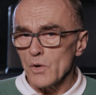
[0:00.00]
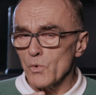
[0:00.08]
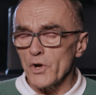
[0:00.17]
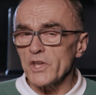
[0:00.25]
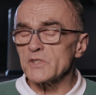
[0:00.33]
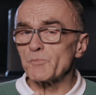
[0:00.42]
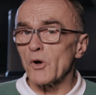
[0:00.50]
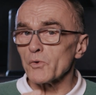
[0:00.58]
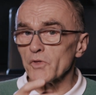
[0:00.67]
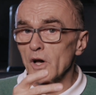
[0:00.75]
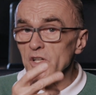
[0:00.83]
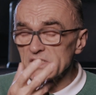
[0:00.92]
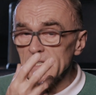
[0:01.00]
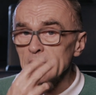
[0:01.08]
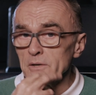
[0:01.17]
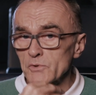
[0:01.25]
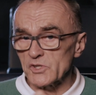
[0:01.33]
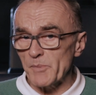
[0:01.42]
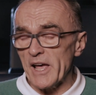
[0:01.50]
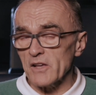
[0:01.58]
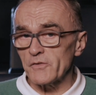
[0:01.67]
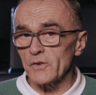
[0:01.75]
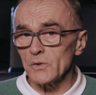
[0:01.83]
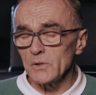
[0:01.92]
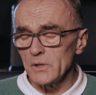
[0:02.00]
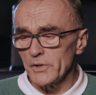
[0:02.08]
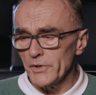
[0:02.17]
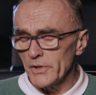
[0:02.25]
where he's both utterly respectful